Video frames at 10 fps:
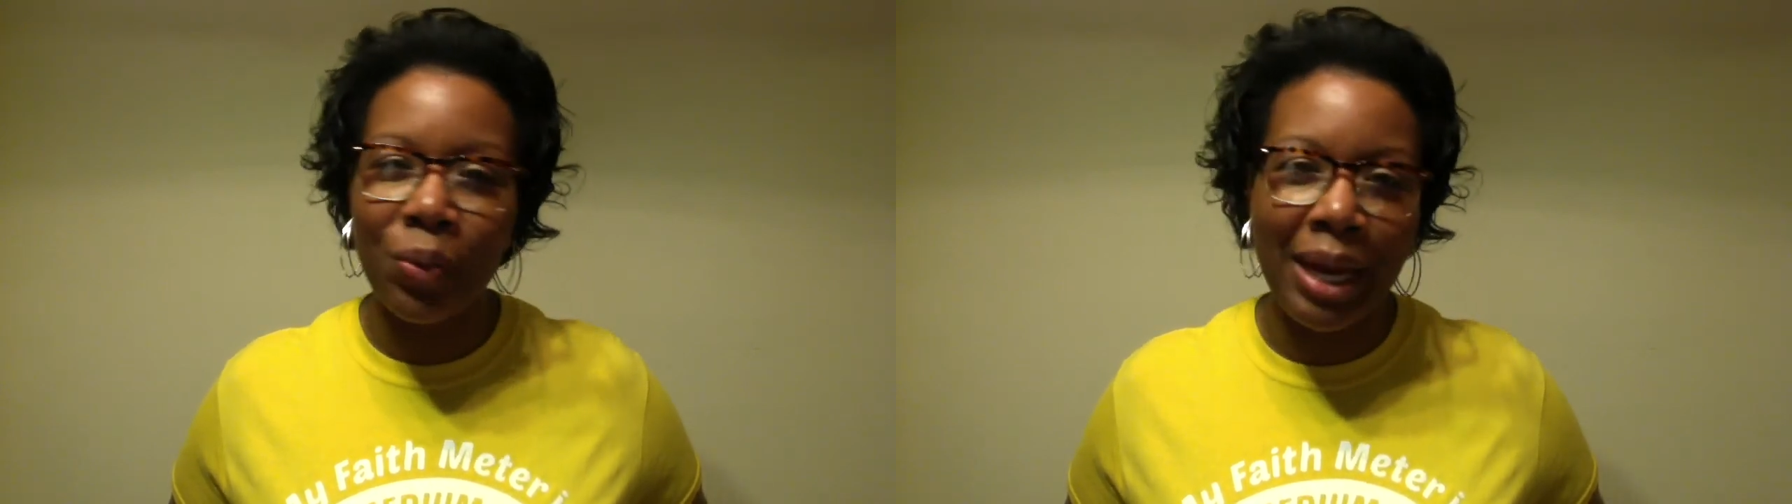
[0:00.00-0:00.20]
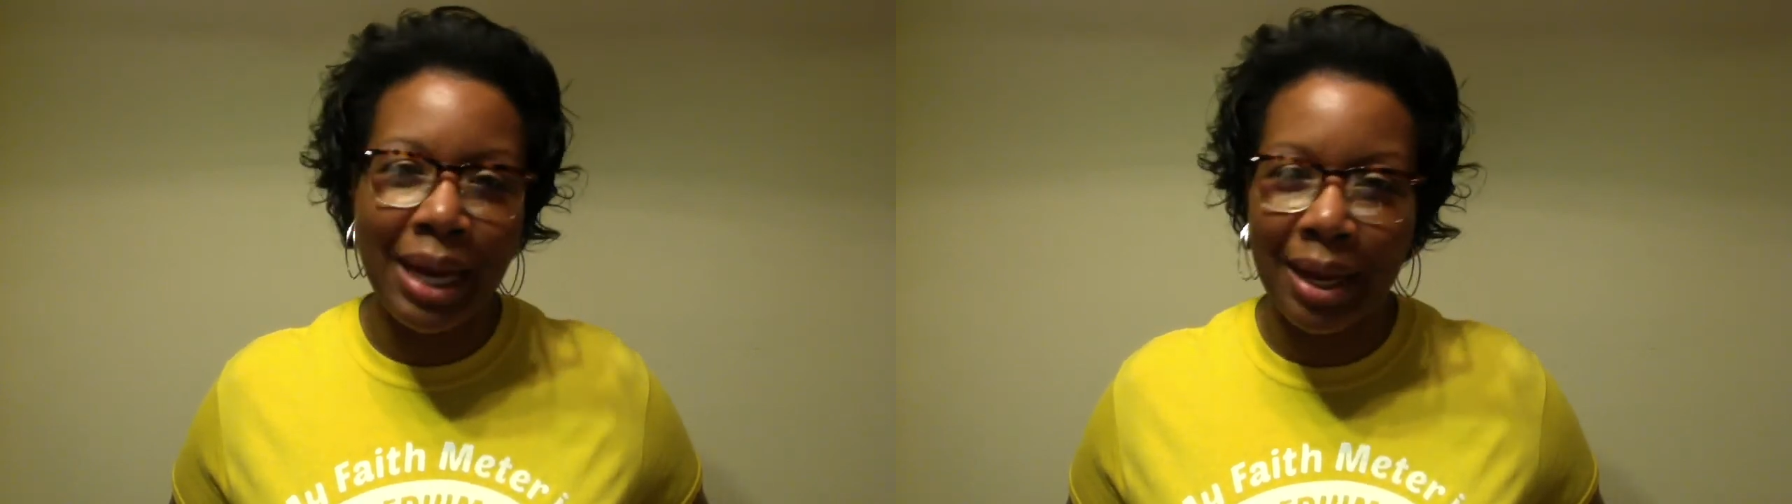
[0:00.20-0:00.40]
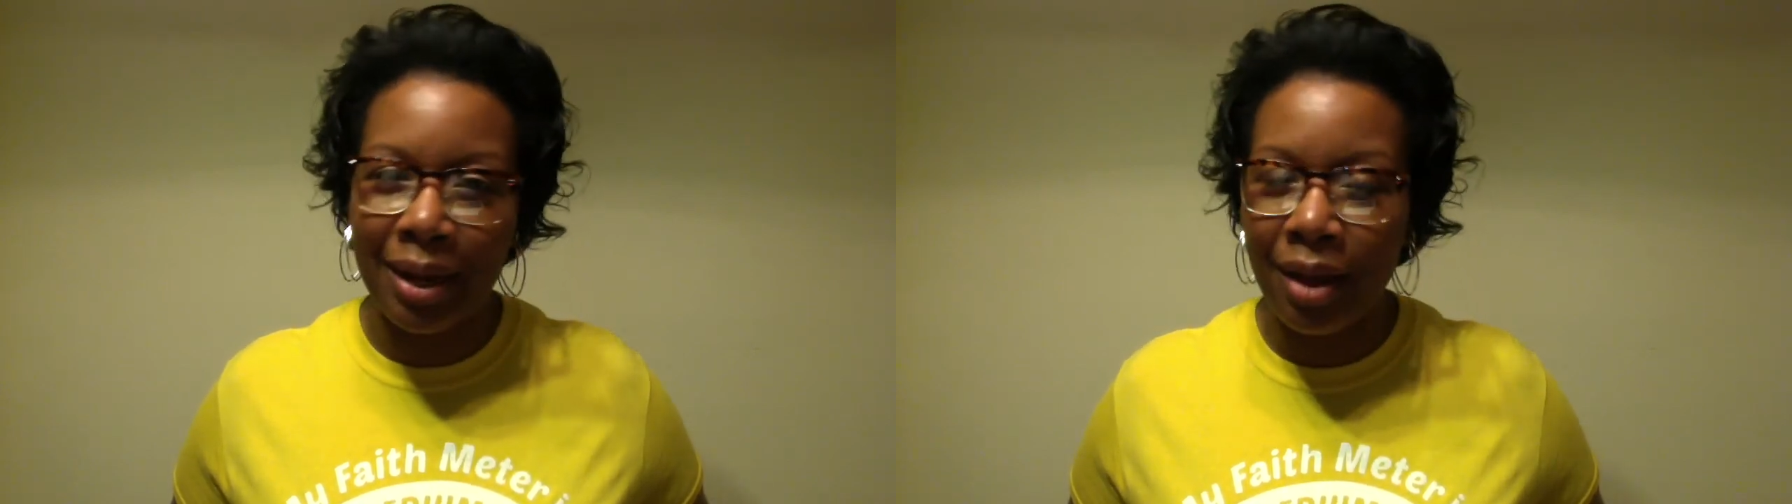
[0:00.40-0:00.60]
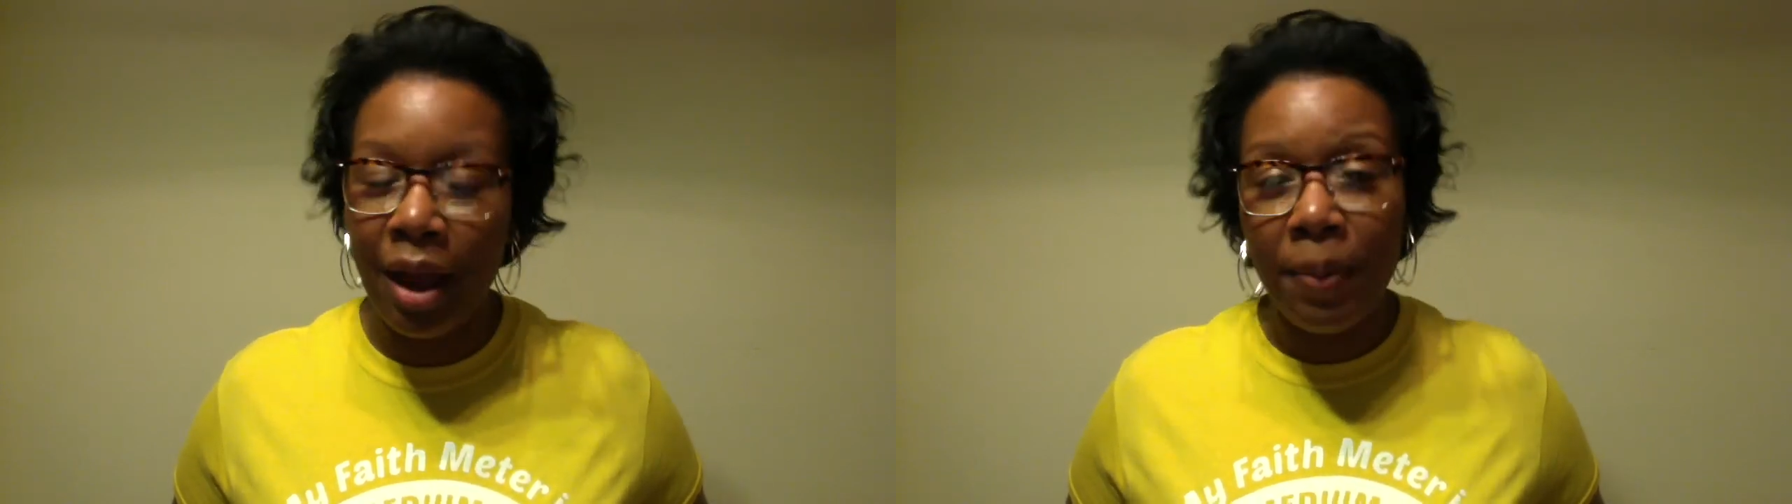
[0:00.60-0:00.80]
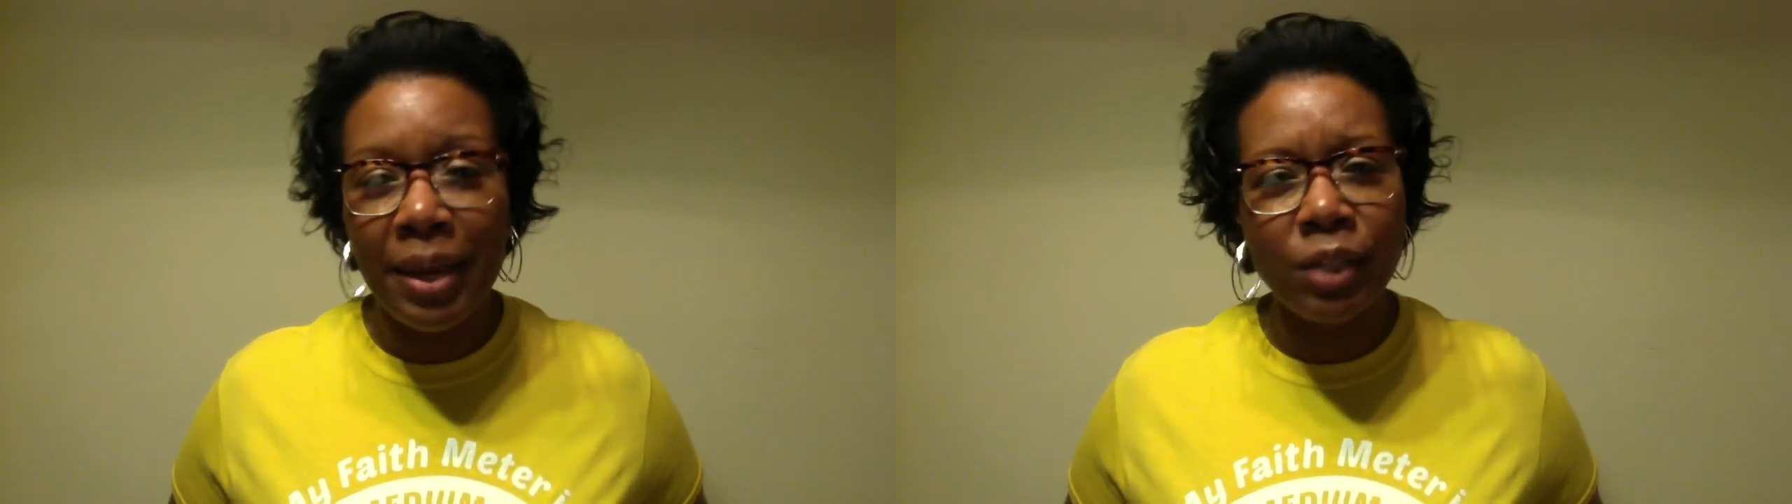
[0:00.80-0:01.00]

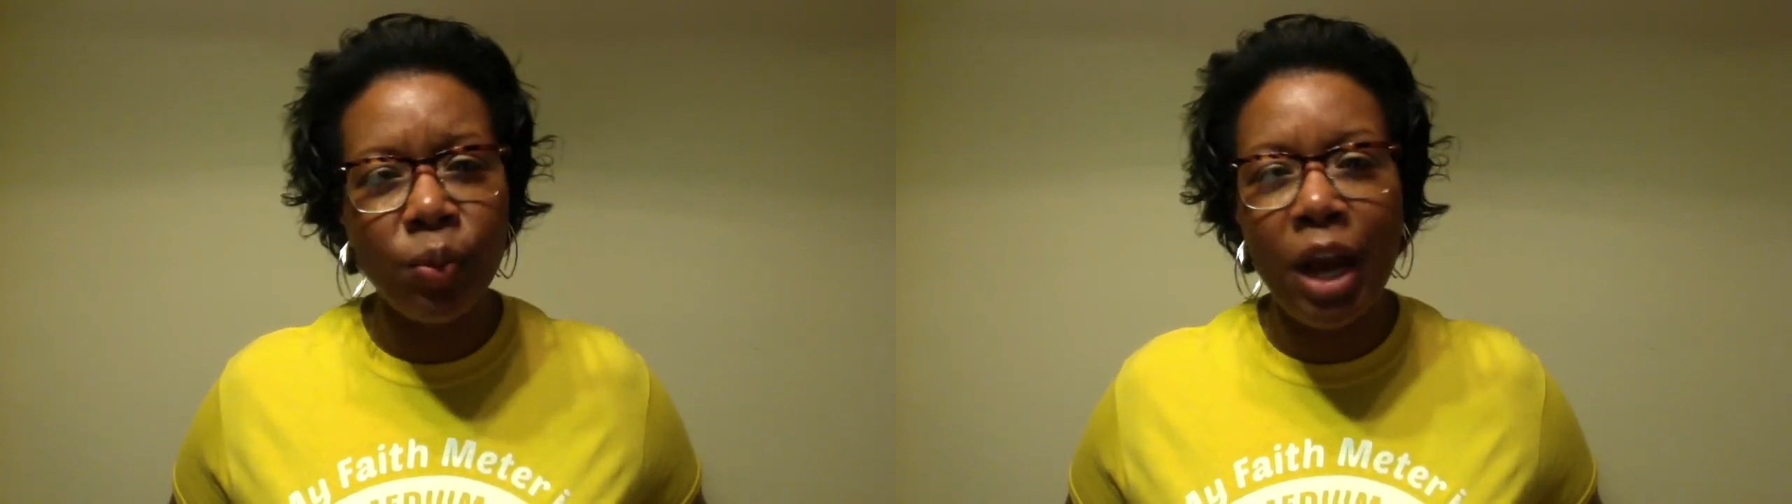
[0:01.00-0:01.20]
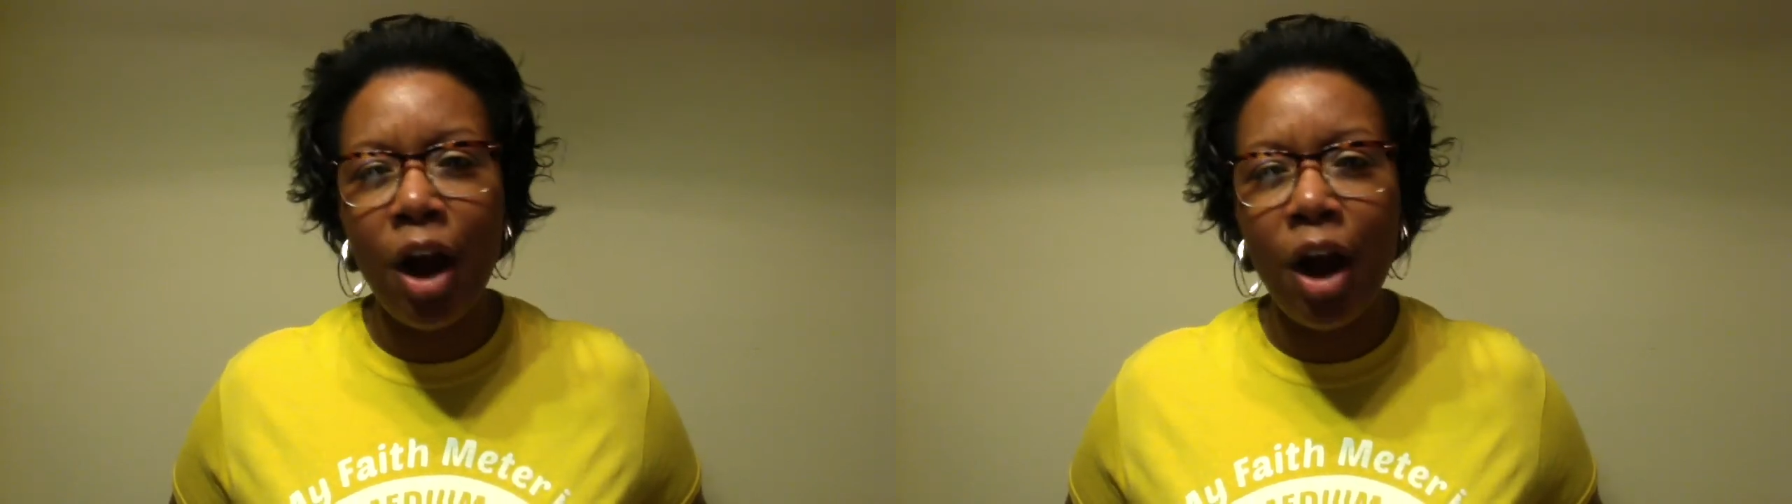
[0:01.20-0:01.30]
wind because we